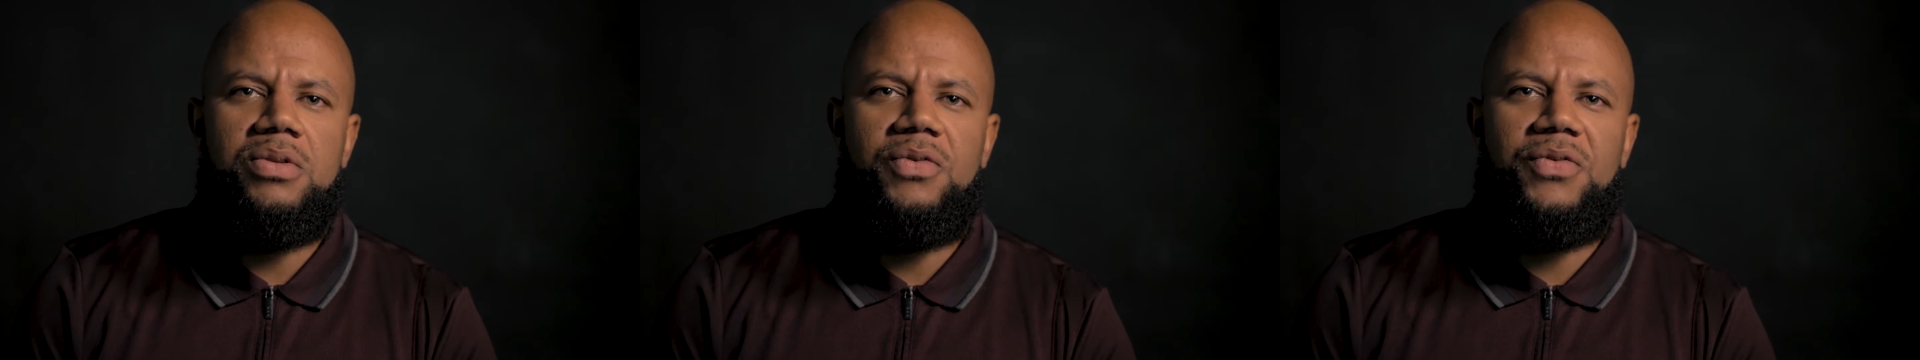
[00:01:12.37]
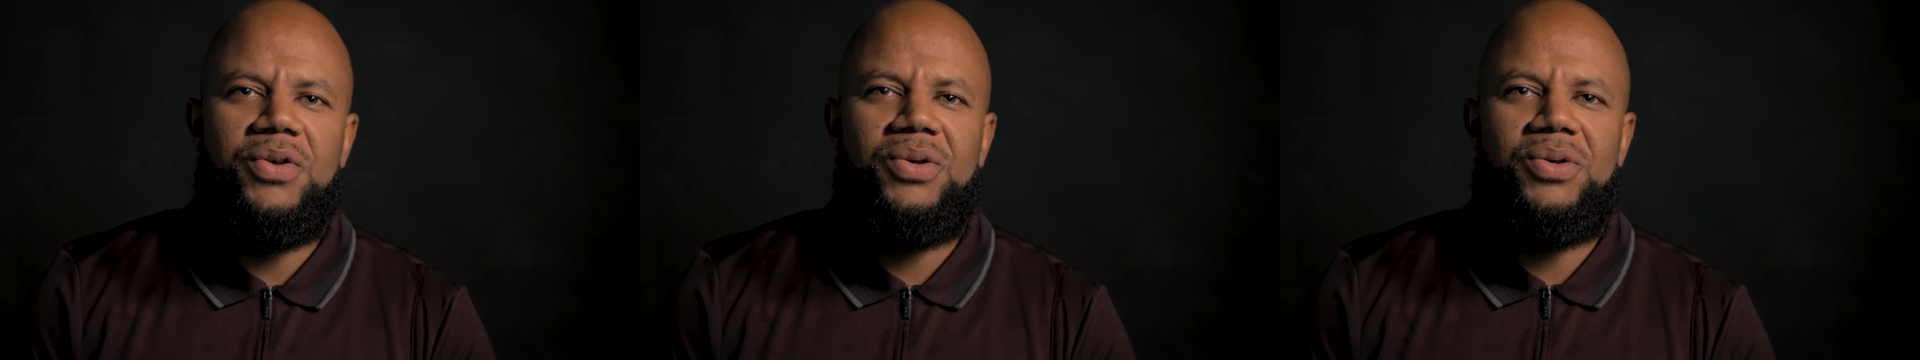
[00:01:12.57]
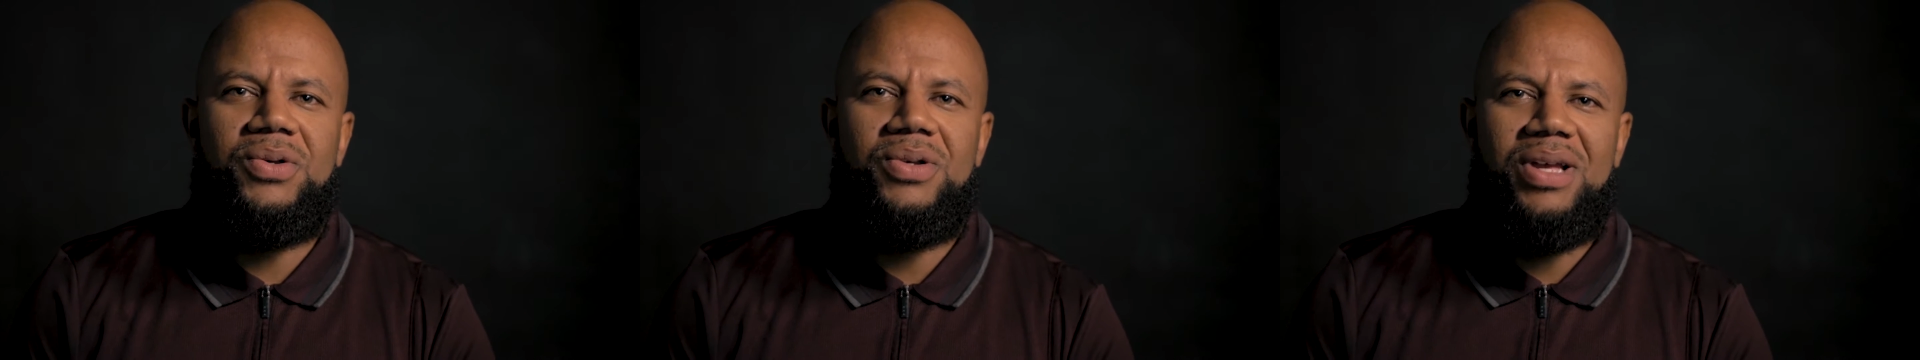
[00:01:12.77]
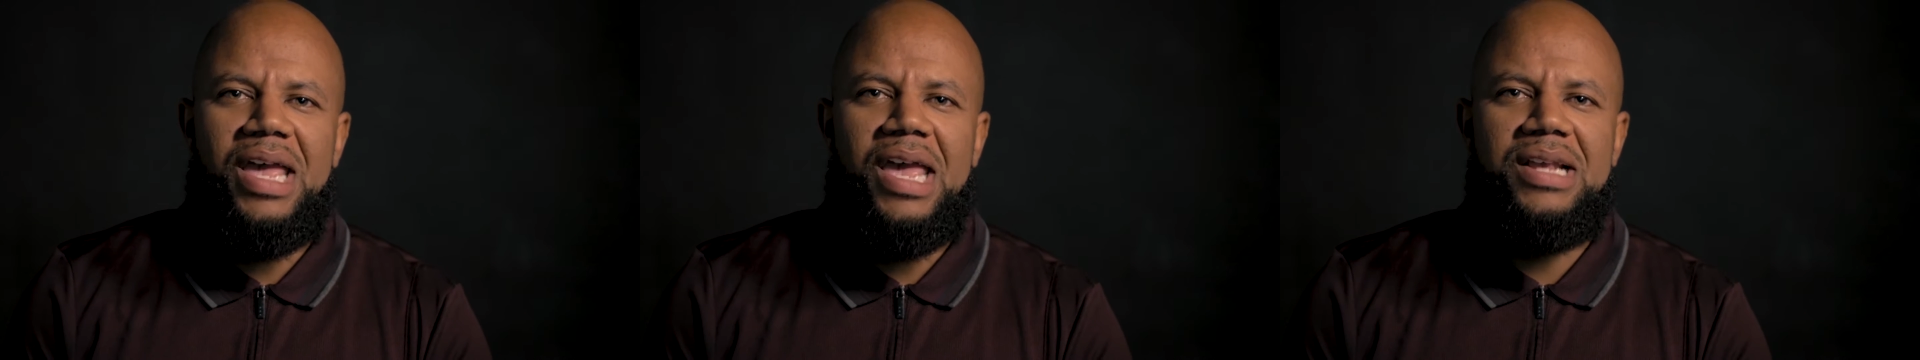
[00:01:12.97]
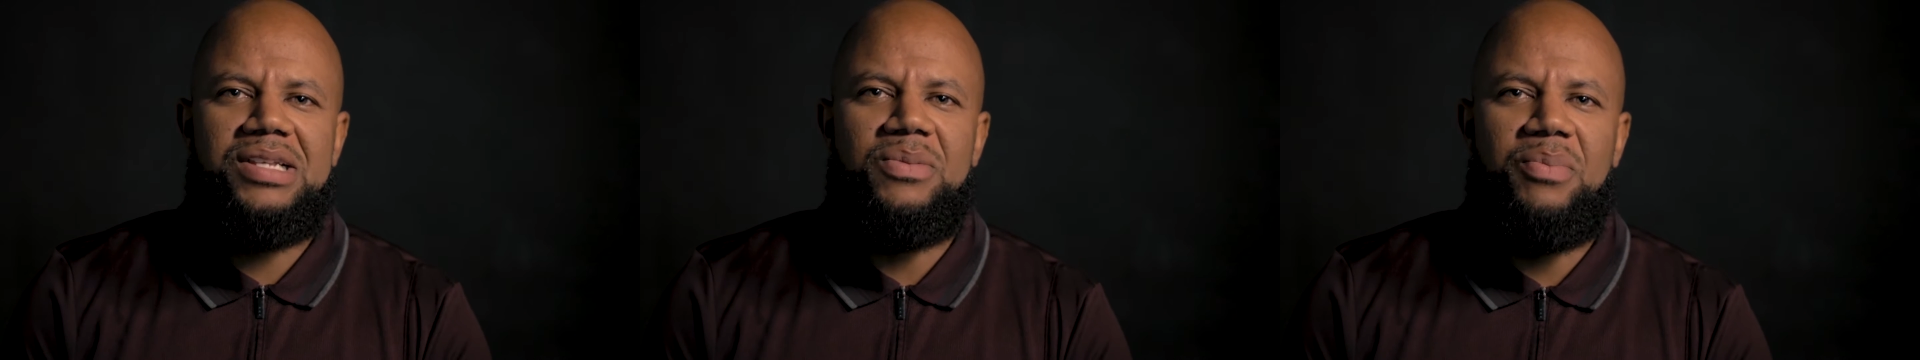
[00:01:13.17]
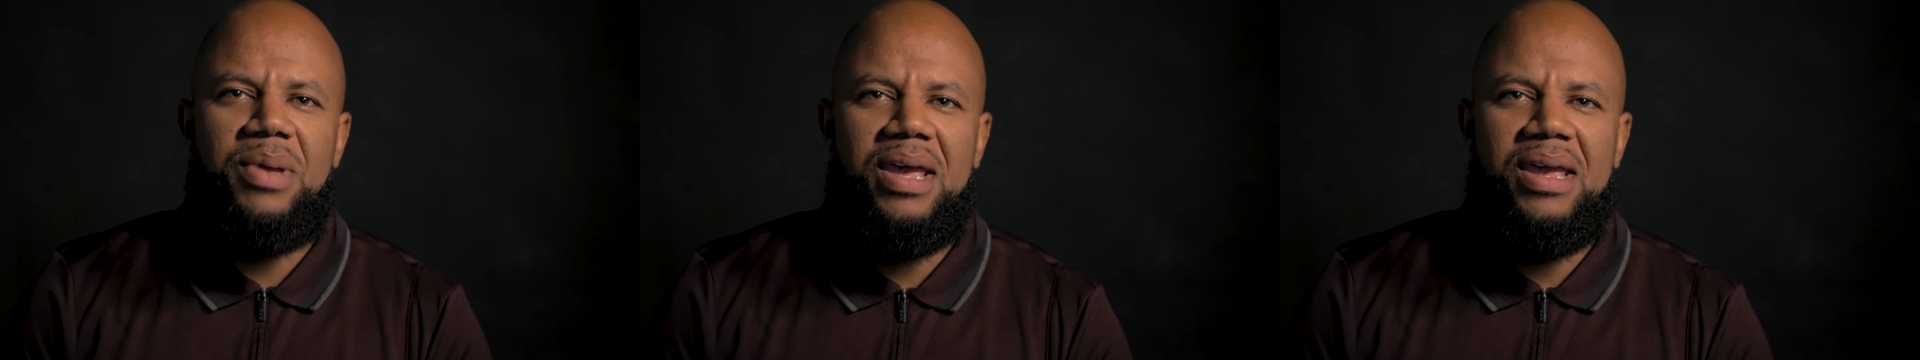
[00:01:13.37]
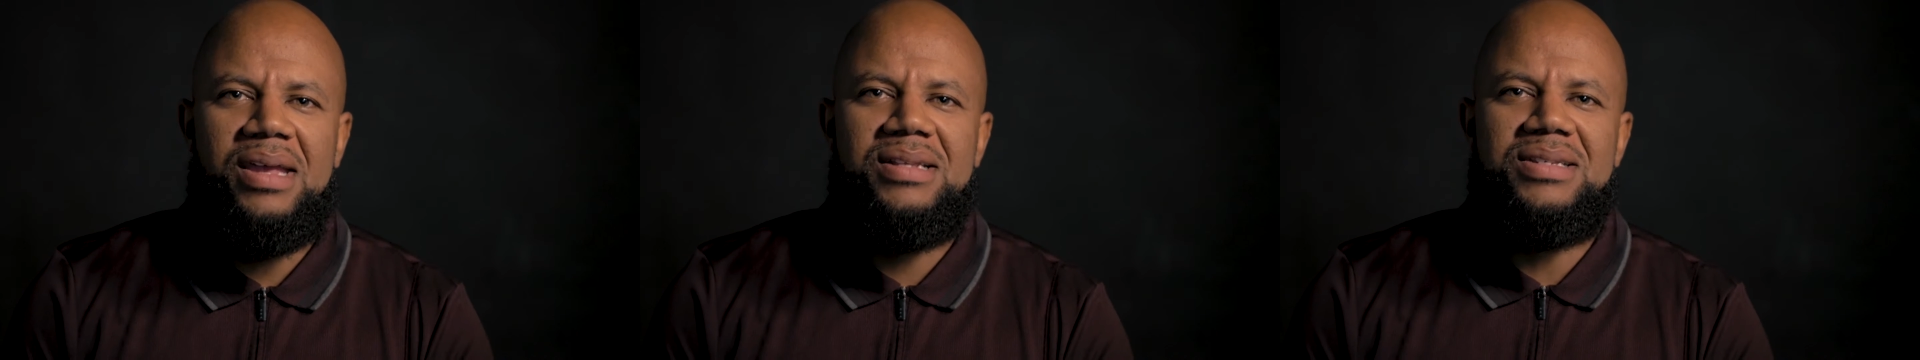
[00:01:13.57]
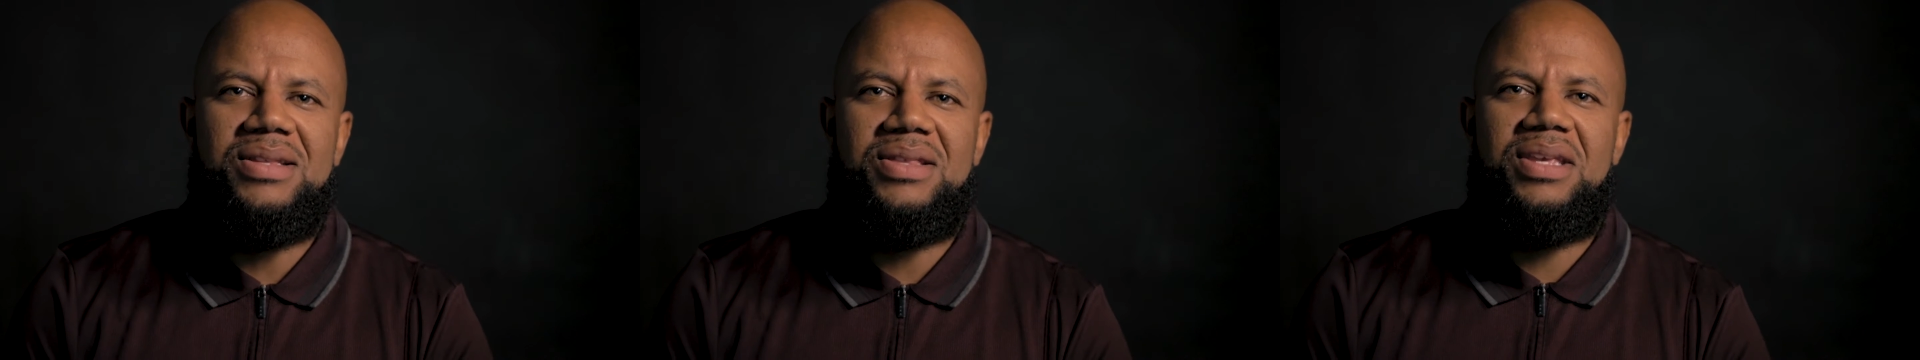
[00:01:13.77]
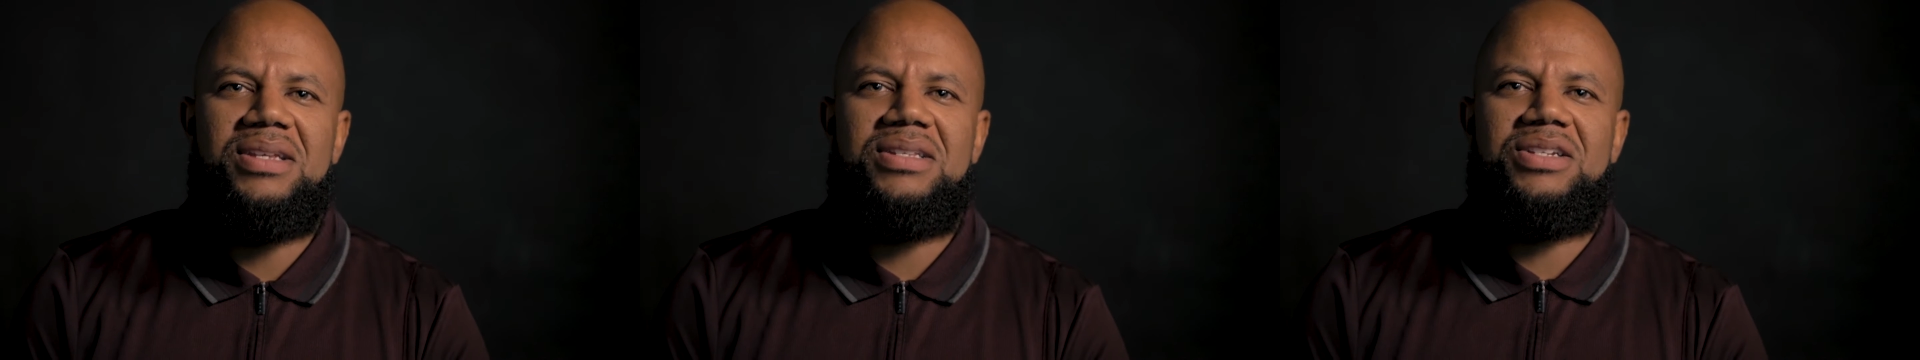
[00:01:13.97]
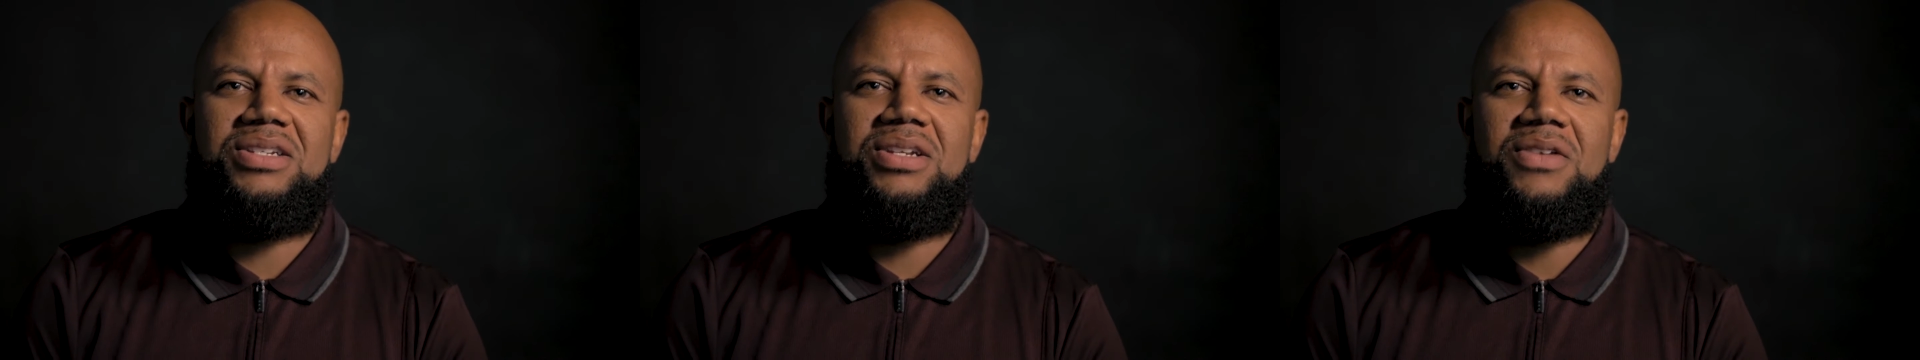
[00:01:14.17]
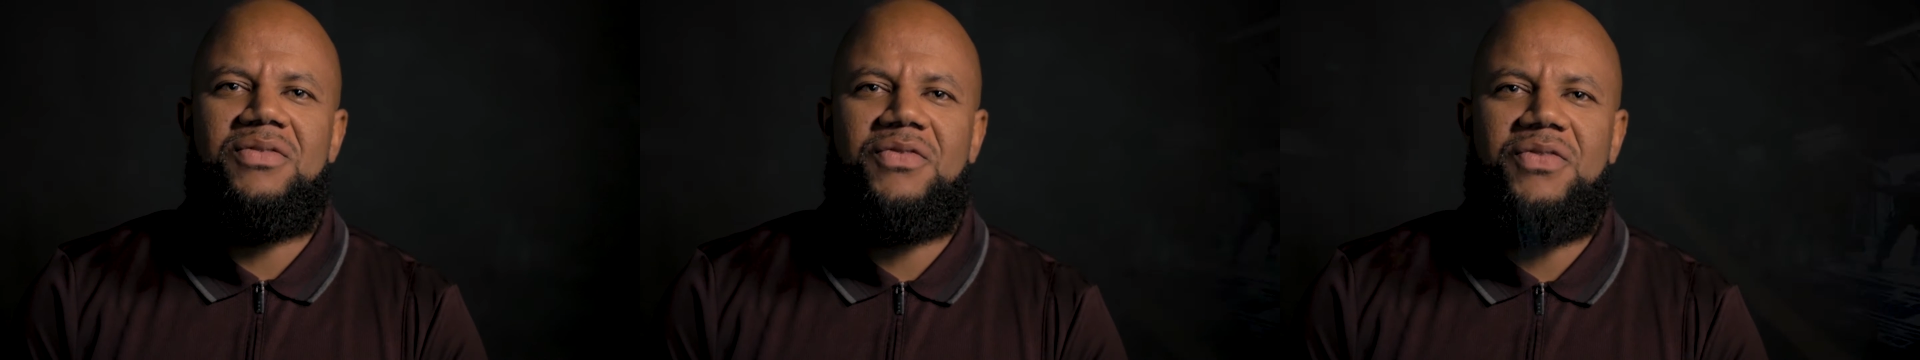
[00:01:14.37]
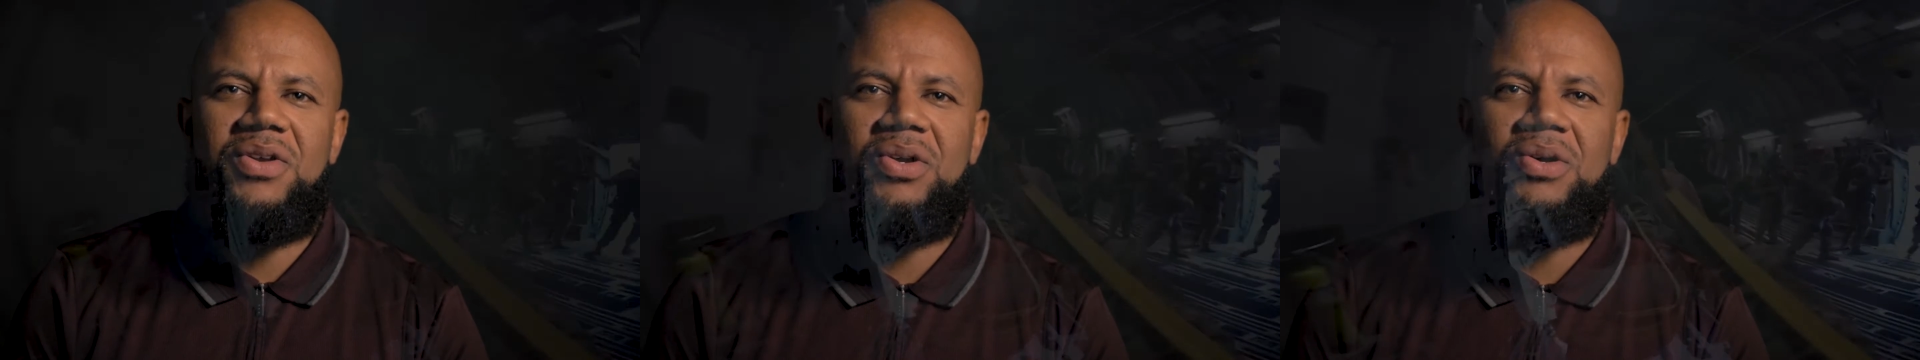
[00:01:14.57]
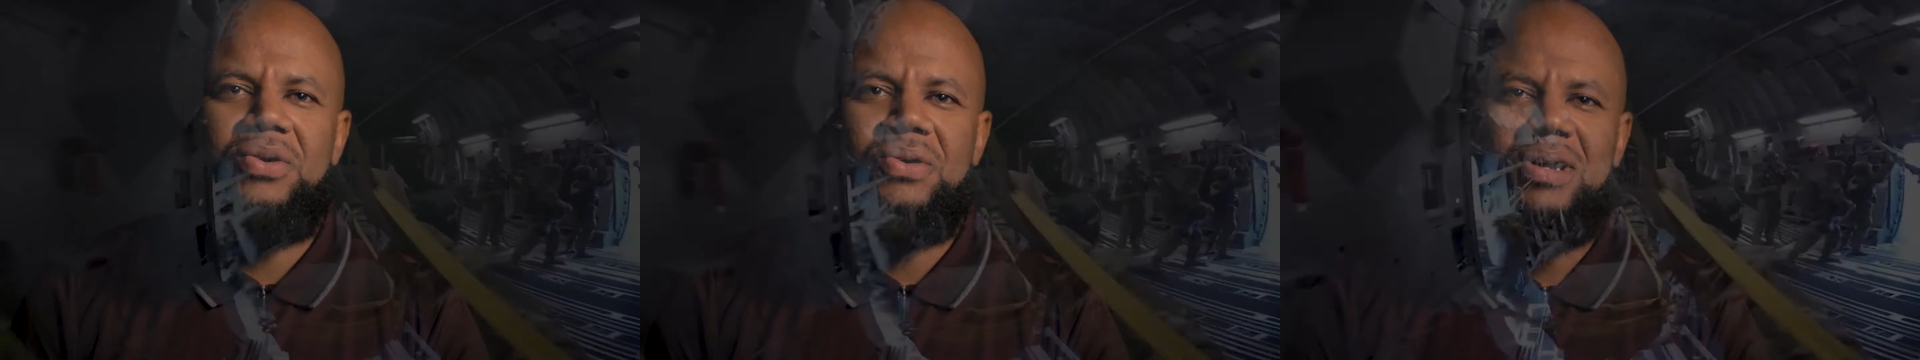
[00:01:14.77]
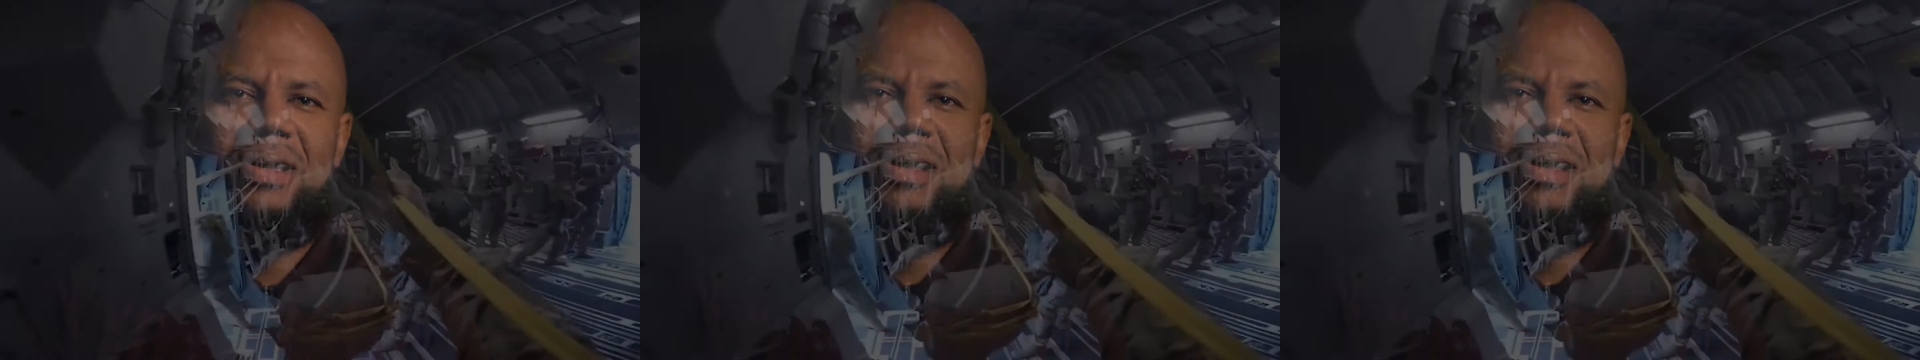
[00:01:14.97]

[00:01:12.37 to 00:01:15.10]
You feel aches and pains and things that you didn't feel